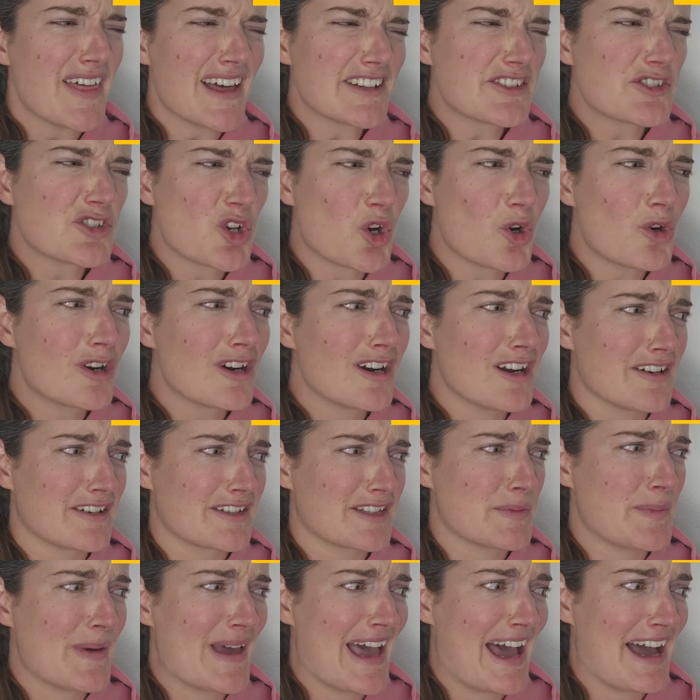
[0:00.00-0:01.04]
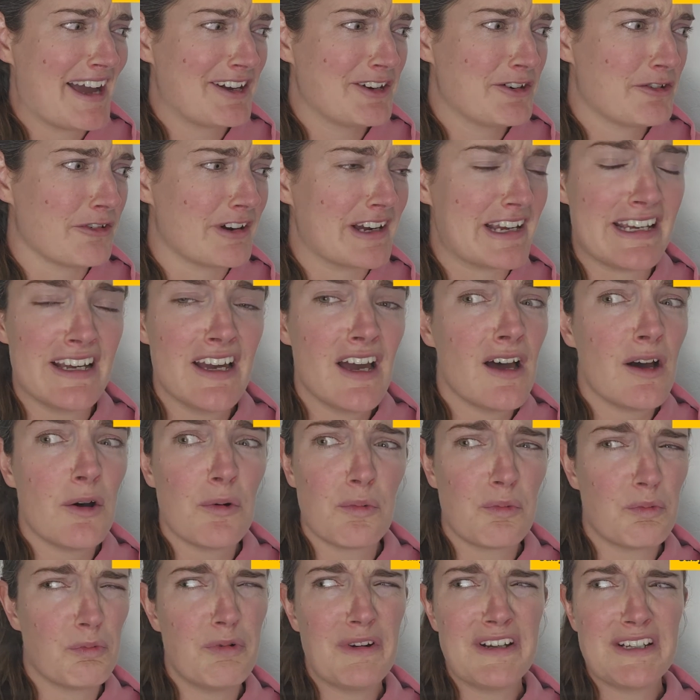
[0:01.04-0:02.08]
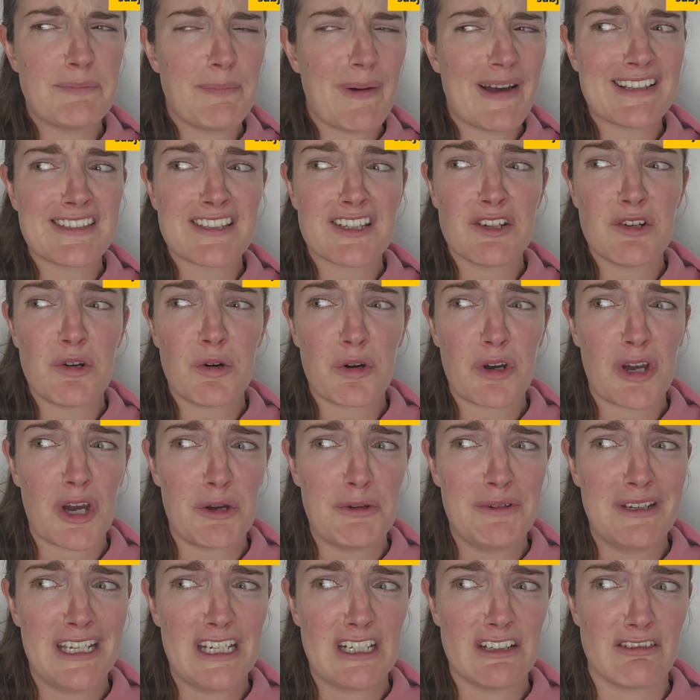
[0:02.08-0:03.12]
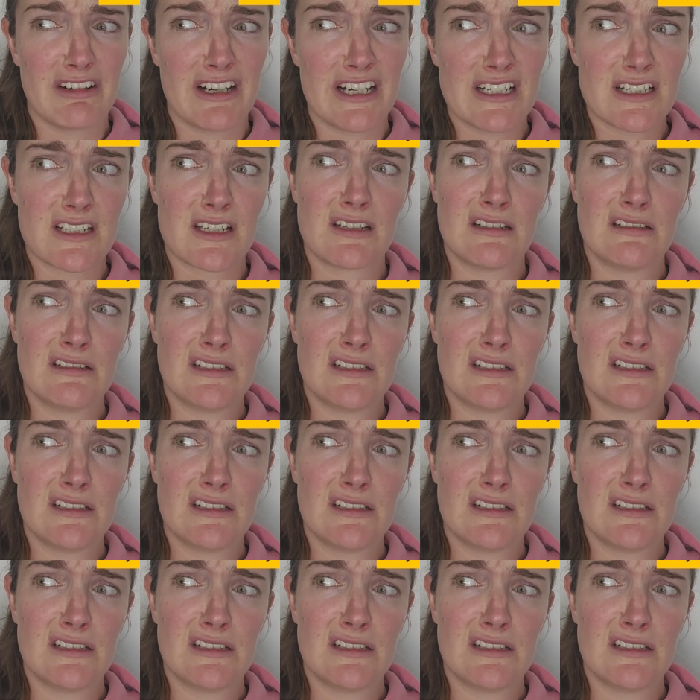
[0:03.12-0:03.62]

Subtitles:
dog looks a bit angry. We'd better not go near it.